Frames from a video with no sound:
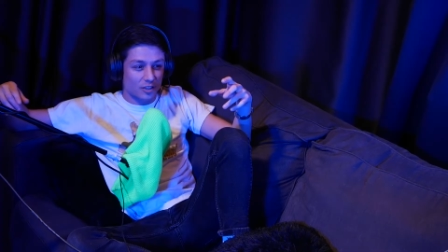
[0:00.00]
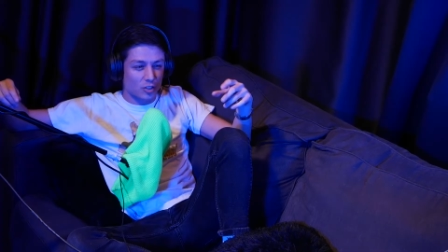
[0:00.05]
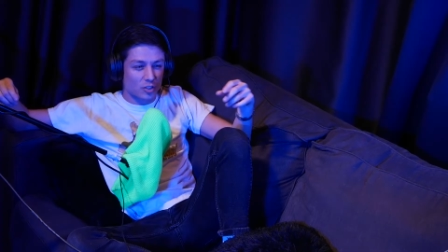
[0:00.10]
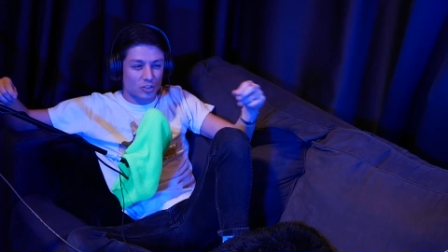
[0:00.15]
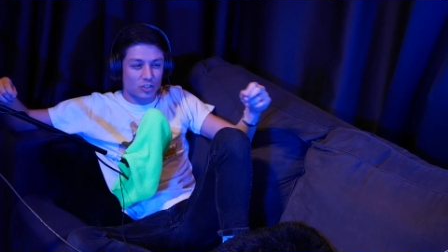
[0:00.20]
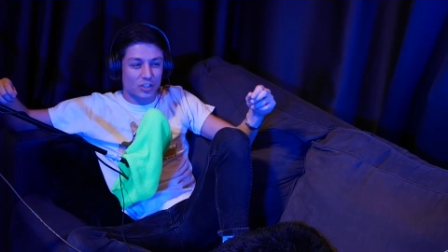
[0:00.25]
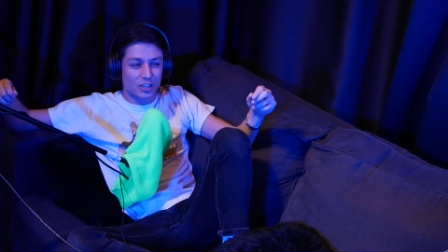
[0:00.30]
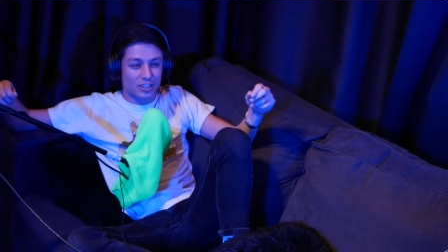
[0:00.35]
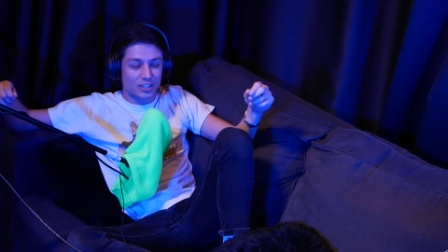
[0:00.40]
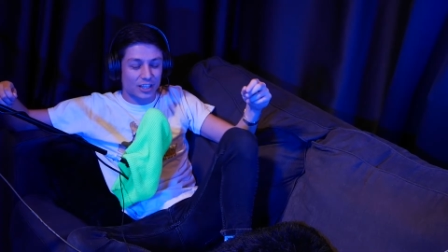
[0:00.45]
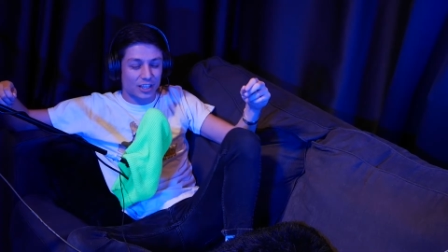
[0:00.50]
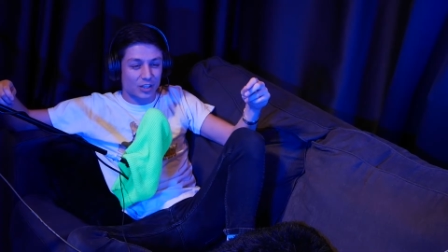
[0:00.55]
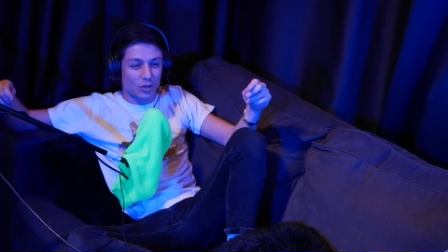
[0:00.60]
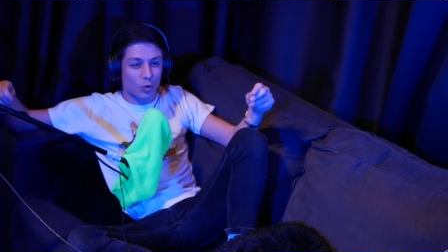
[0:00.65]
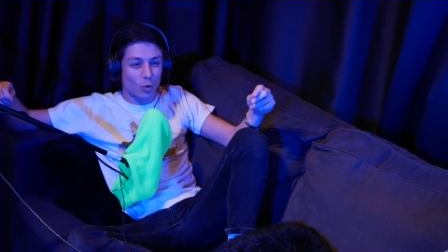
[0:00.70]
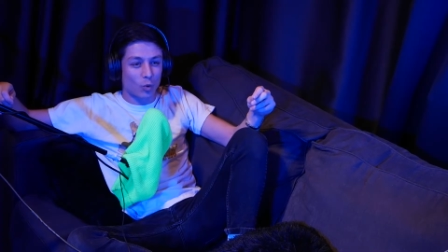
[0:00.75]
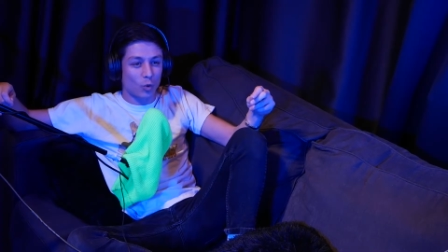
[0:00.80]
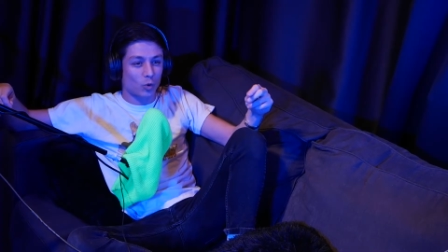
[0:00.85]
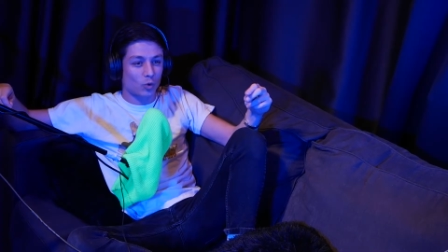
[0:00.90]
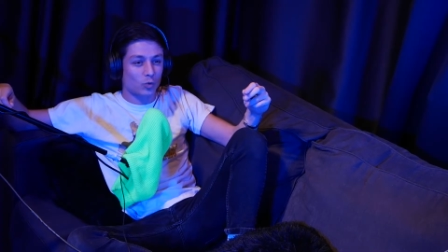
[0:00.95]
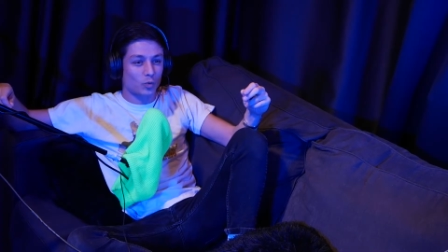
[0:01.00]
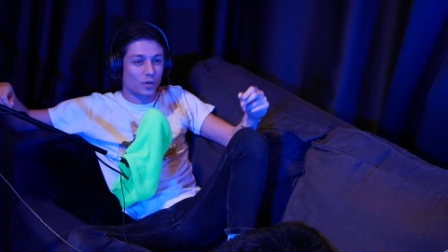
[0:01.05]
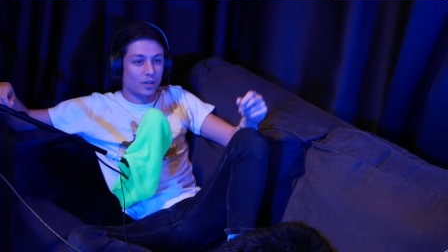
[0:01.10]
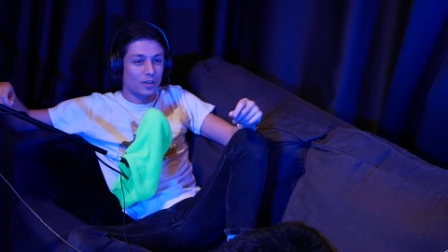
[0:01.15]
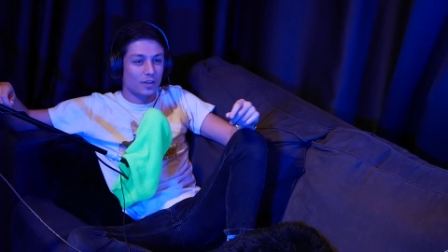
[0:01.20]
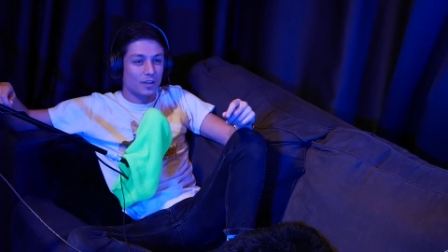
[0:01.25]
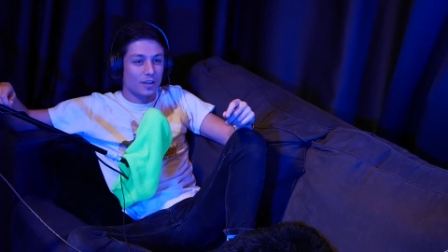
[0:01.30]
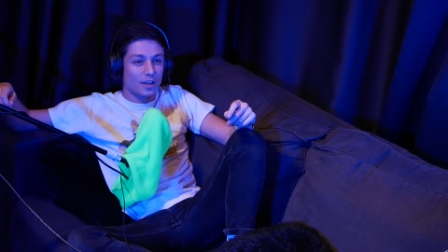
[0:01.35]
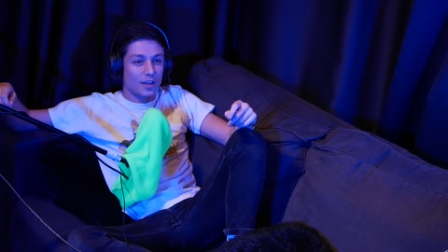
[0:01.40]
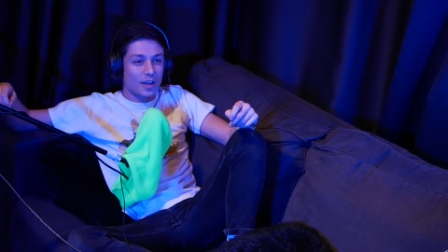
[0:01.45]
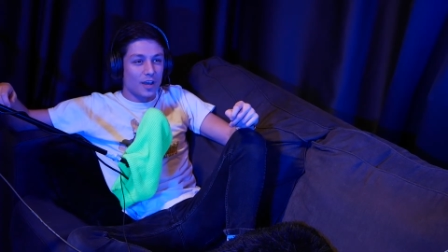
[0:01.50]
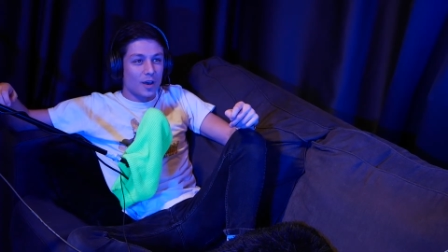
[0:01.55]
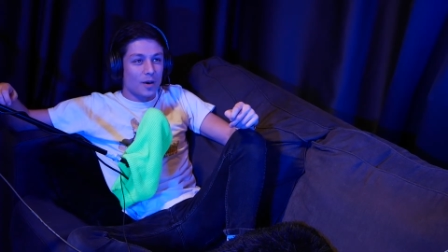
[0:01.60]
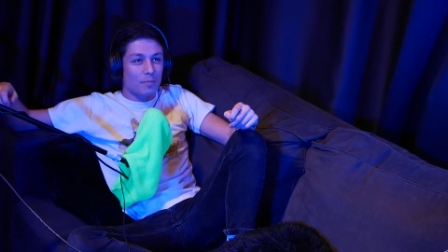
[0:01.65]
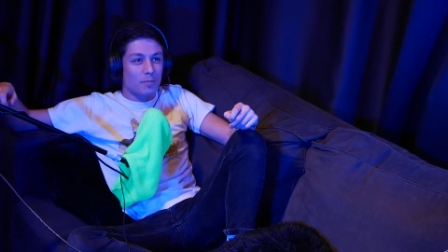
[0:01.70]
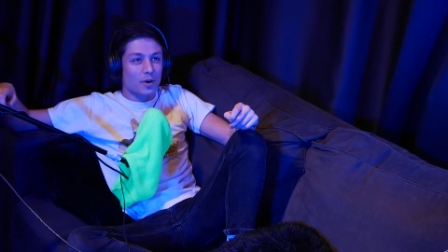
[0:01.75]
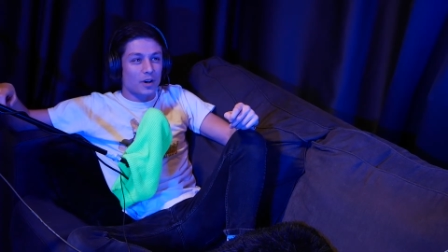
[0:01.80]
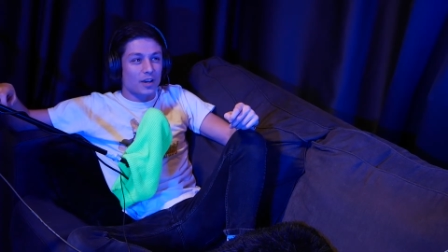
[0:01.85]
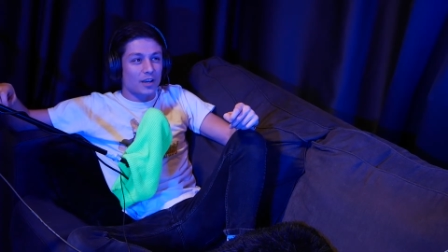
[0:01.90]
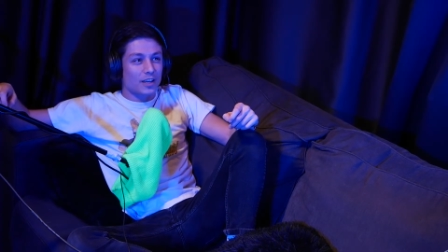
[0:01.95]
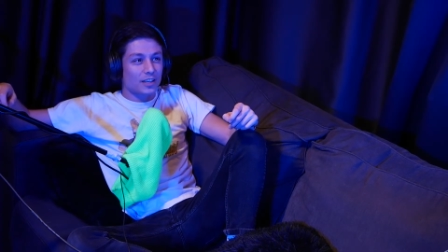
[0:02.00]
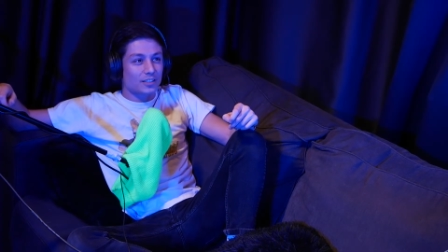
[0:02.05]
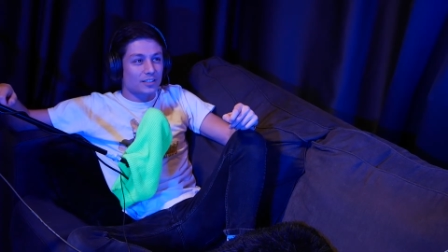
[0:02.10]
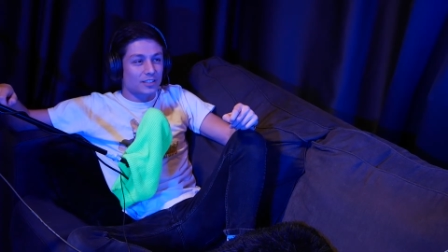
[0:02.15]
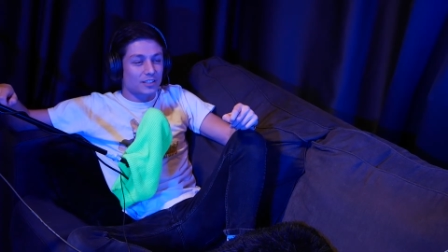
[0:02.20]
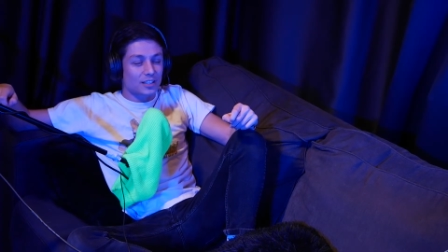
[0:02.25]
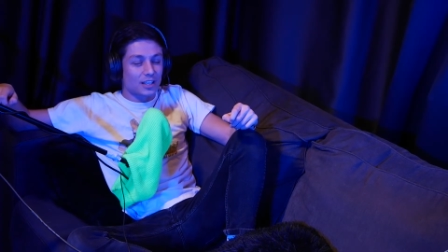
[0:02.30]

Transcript: Usually it's like an old one but it's